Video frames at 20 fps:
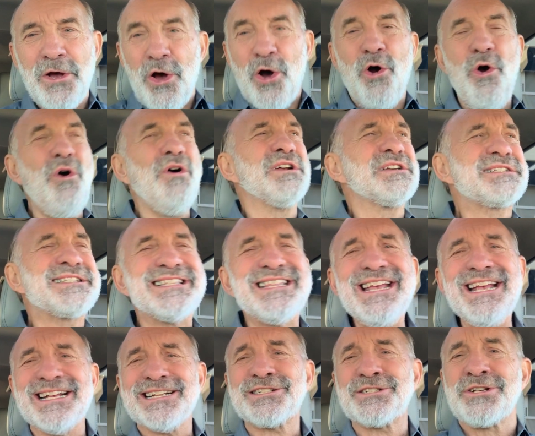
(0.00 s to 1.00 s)
Who is
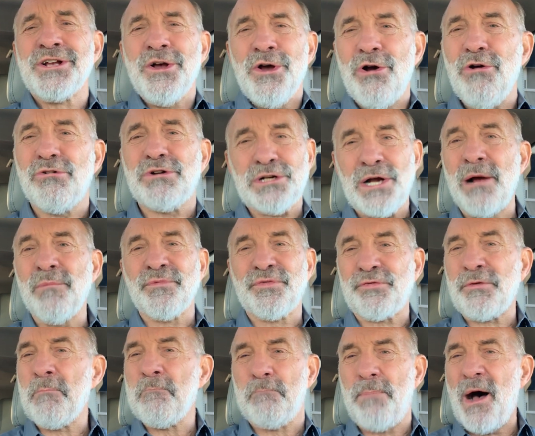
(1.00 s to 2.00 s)
this who comes
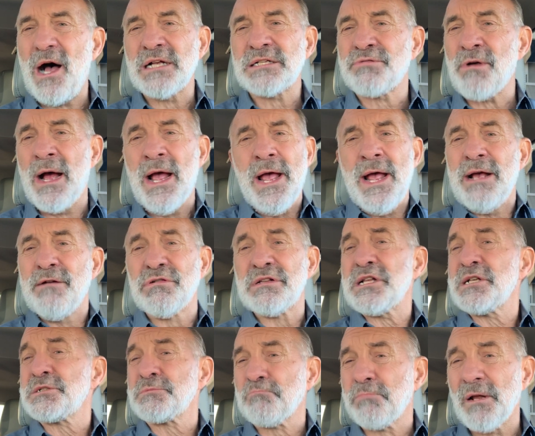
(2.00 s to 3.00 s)
from Bozrah? It
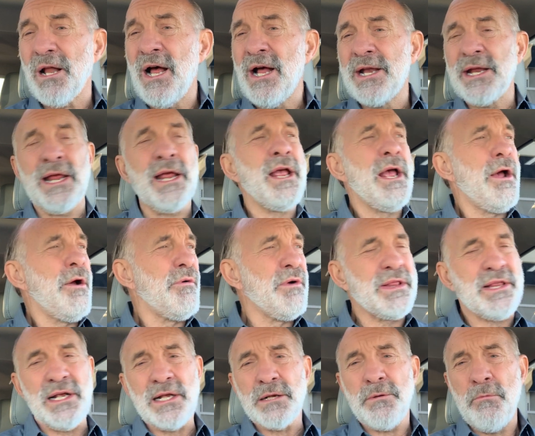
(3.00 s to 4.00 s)
was bloody
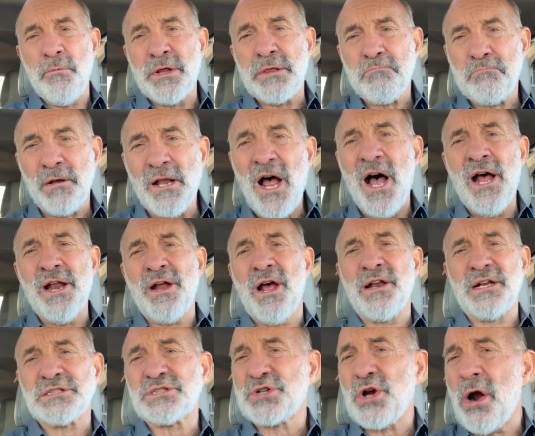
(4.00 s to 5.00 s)
with, with blood
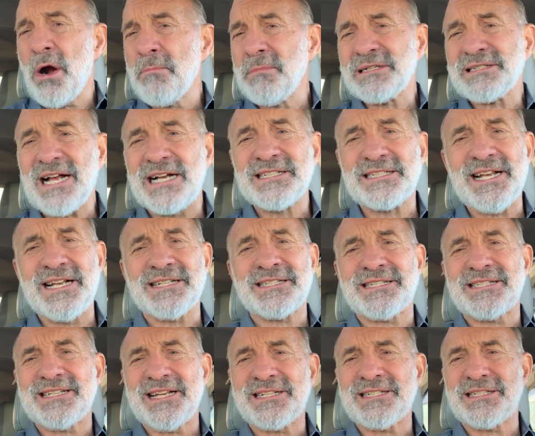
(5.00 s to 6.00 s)
on his garments. Isaiah
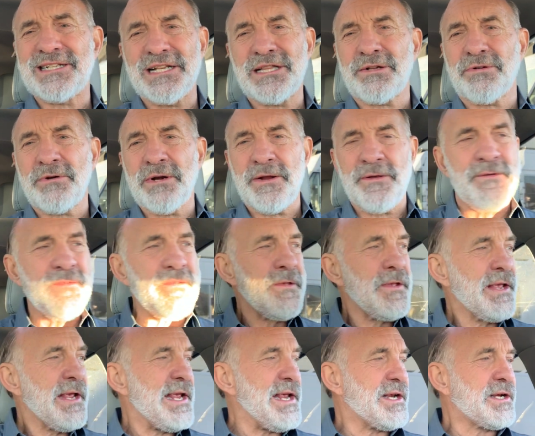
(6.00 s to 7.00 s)
63.
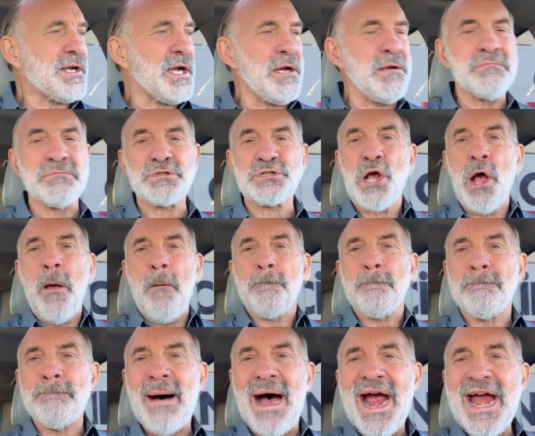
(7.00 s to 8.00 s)
He comes
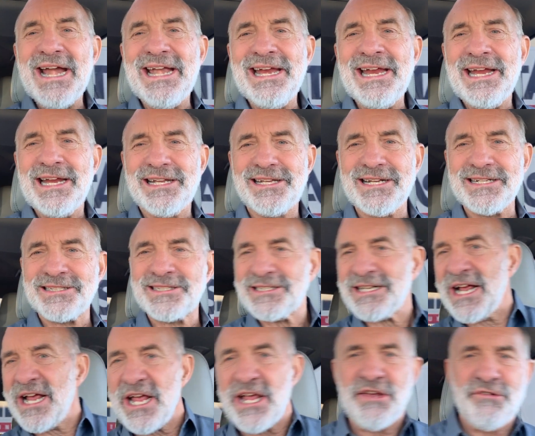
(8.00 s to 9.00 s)
mighty to
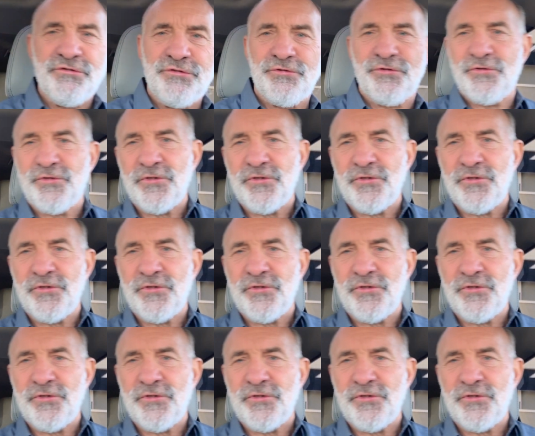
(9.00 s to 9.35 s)
save.